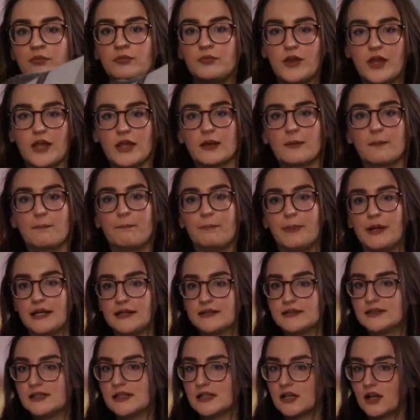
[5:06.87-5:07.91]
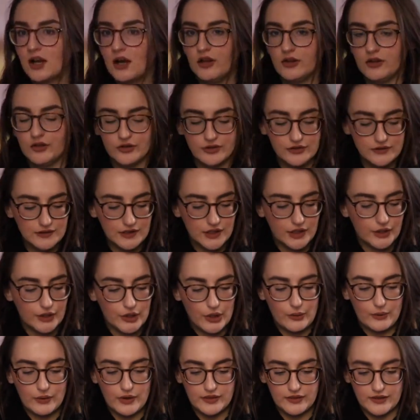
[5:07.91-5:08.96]
like basic colors that
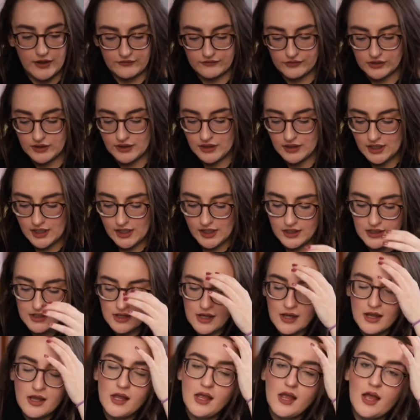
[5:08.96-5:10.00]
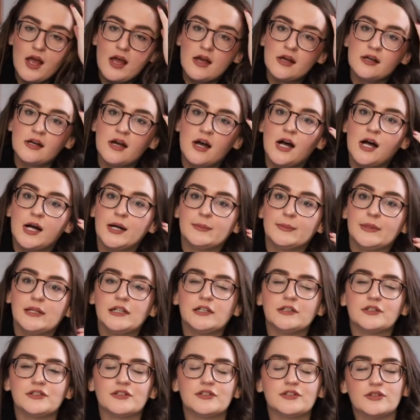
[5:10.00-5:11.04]
go with everything um, and
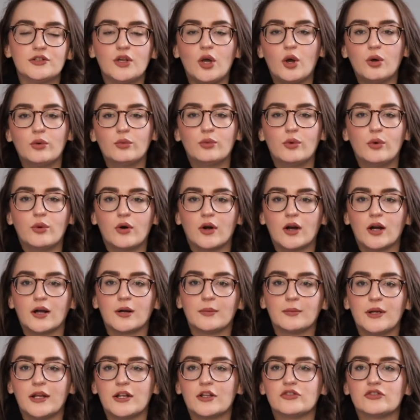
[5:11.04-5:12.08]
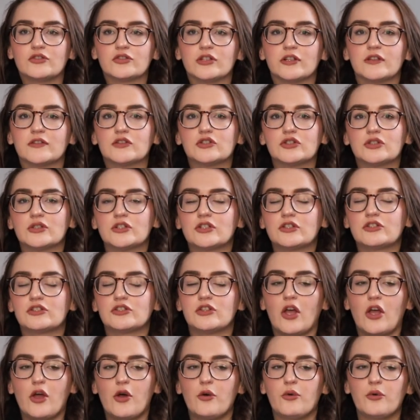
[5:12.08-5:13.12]
it's so warm and just
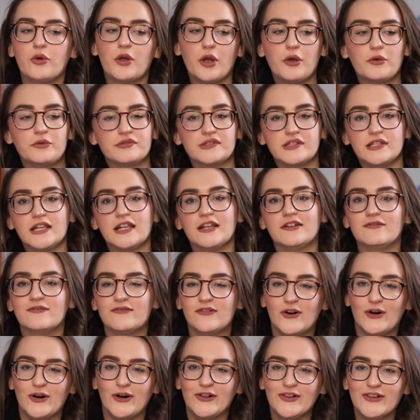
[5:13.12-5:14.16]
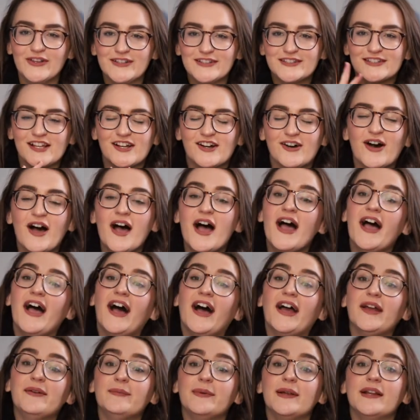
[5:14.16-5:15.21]
so cozy and fall. So
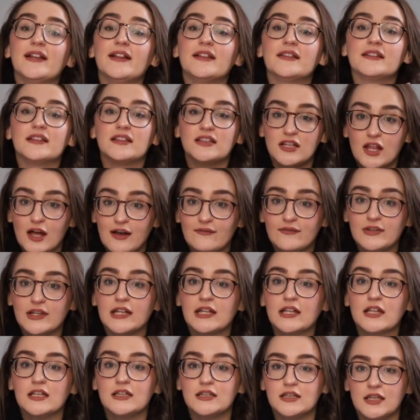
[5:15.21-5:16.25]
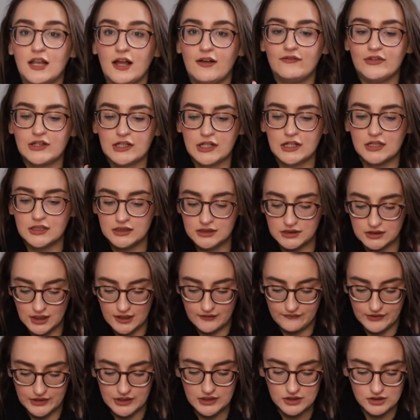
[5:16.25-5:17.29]
I've been loving, loving,
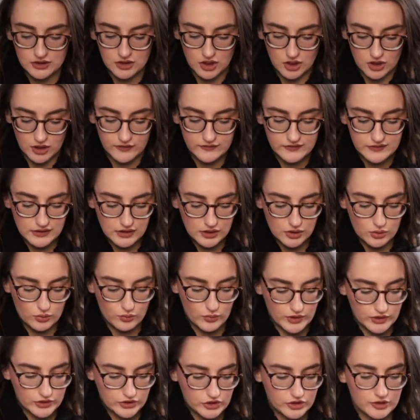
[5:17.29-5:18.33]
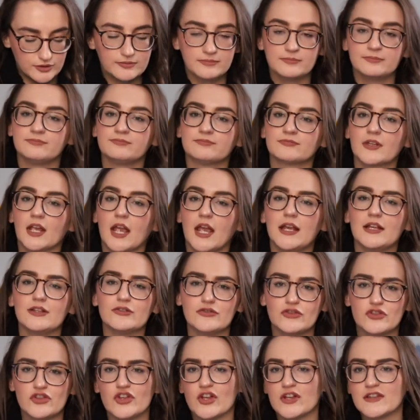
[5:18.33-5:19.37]
loving scarves, which
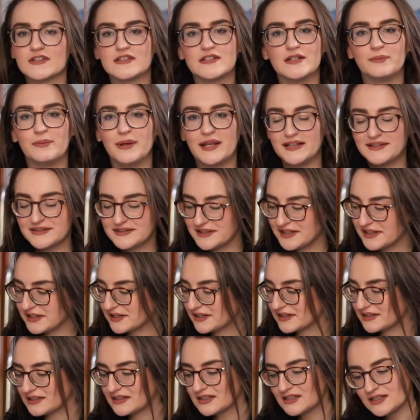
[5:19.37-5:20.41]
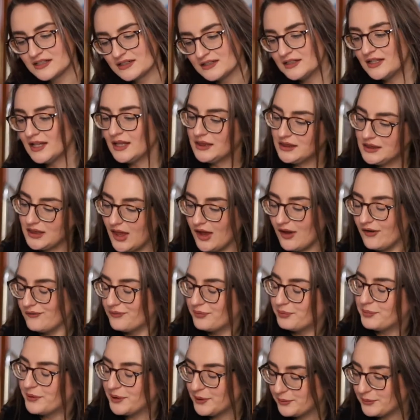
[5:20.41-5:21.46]
is just a basic
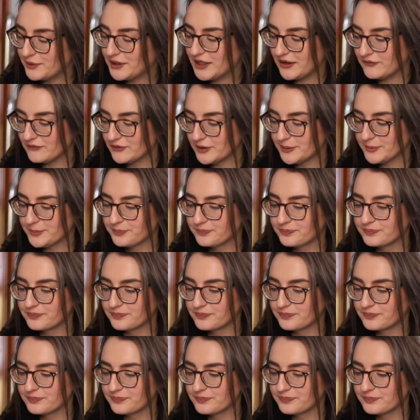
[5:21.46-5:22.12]
love, but whatever.